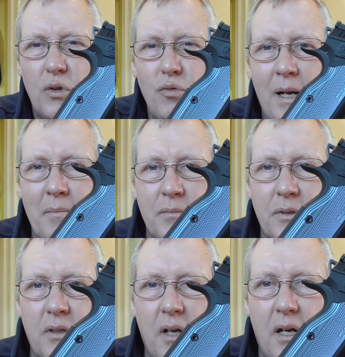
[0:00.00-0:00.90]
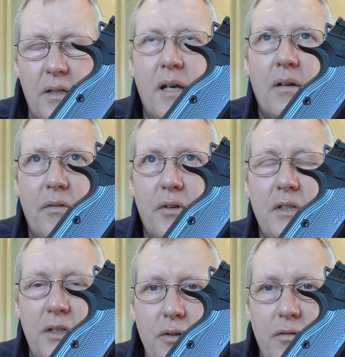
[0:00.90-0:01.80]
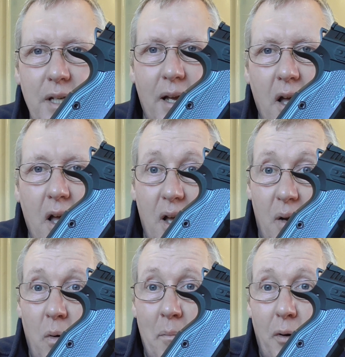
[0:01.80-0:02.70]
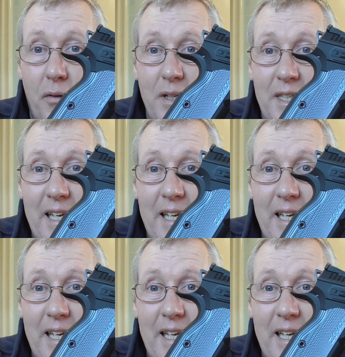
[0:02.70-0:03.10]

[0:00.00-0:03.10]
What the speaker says: grams. Yeah, 1,300. Yeah, 1.3